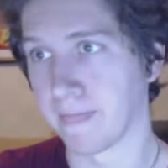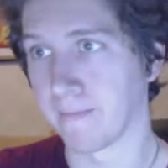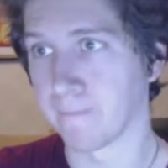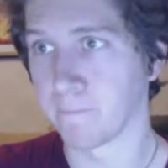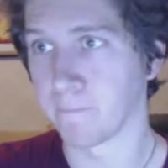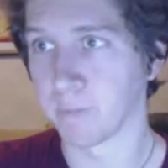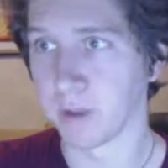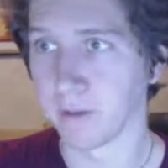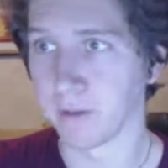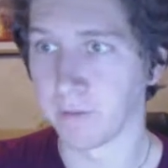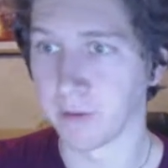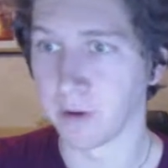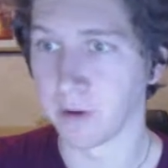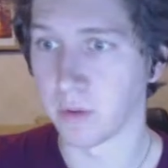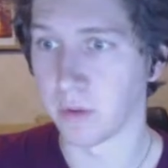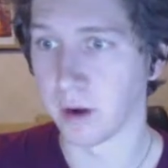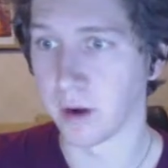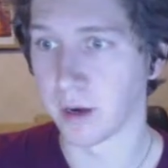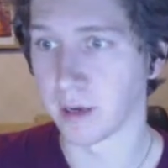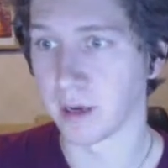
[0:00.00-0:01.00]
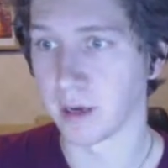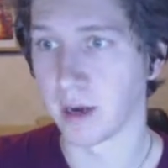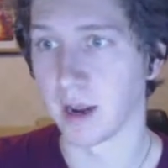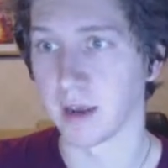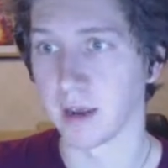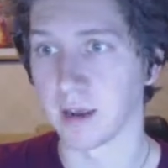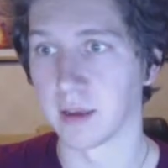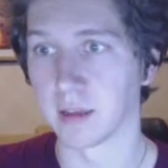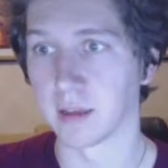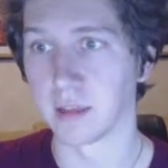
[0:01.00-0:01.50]
If you're running
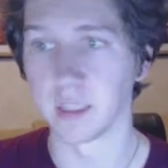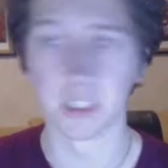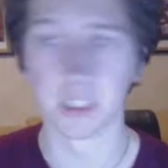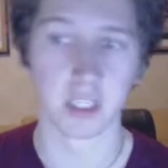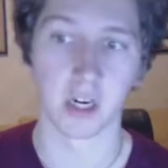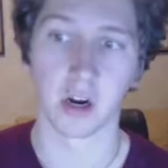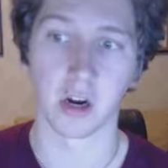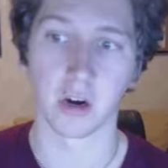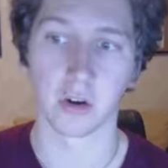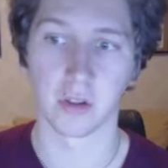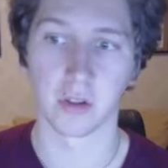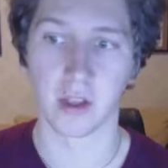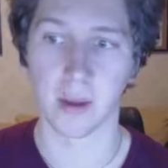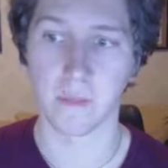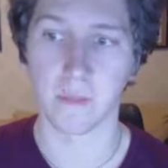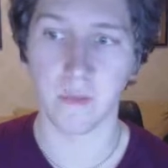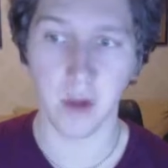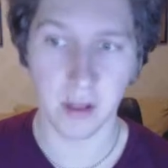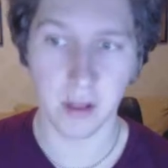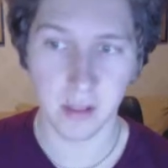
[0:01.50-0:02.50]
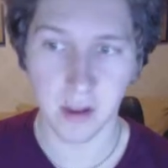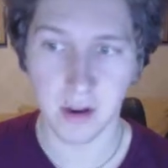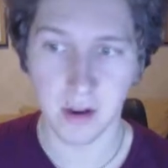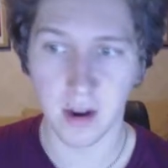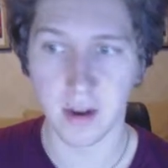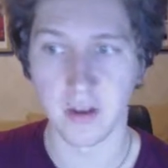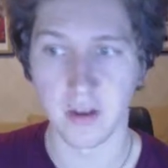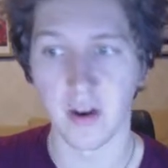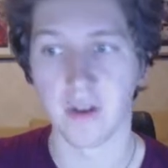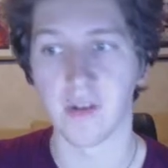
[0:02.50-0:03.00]
like the Chicago typewriter,
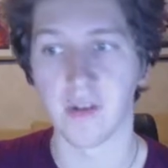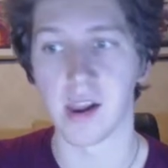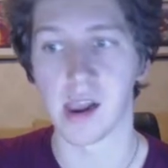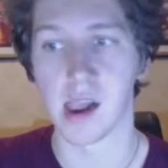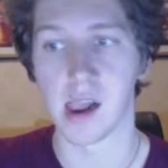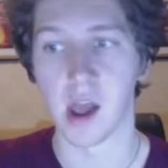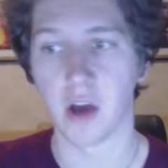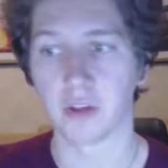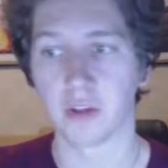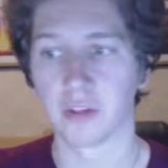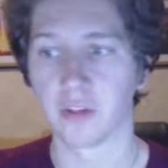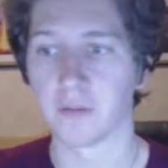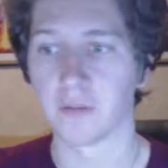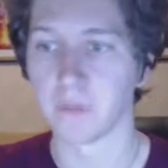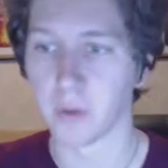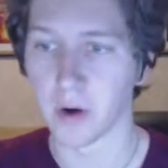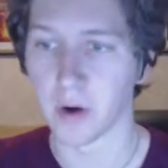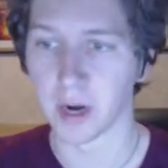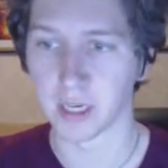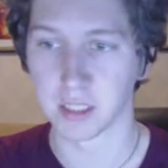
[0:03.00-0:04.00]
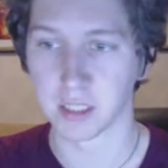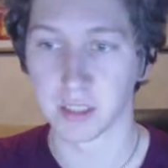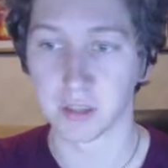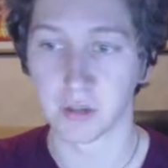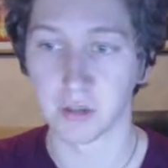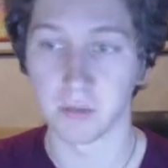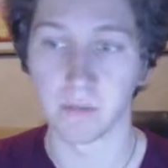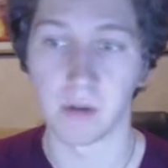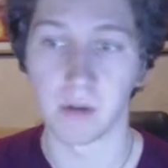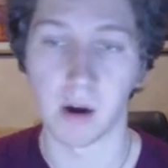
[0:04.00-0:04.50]
then you have a lot of more actions
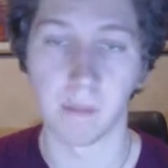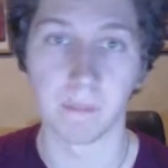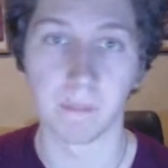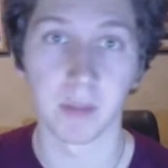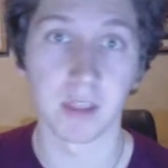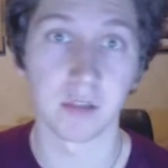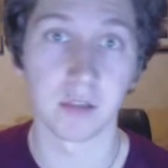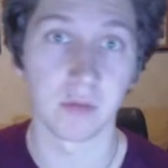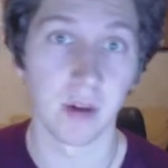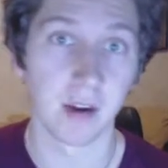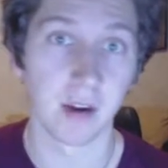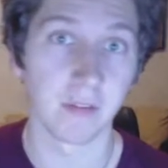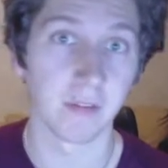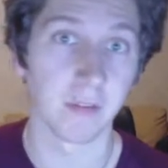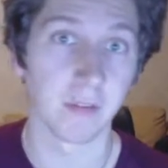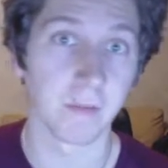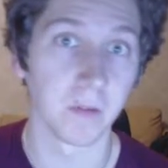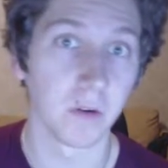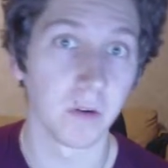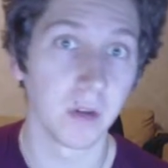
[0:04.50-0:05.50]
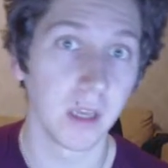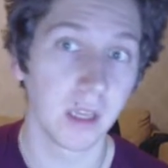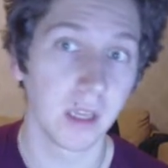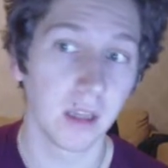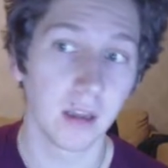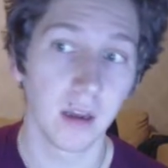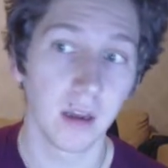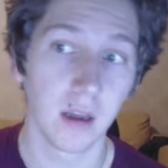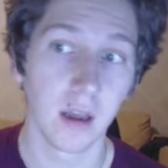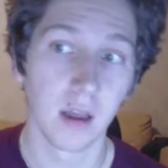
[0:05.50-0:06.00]
to pump the strength if you
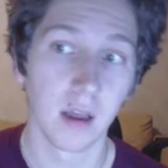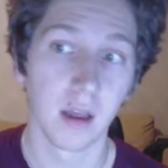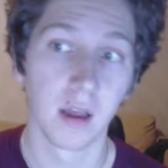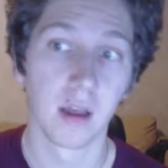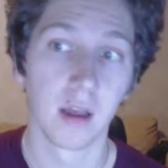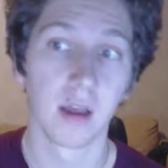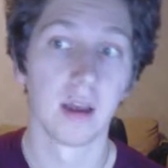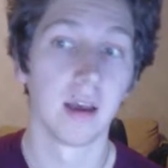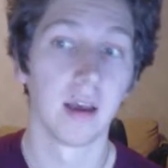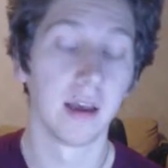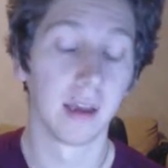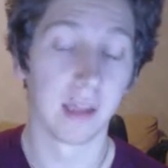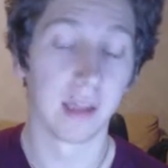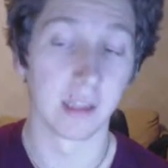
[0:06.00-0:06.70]
need. It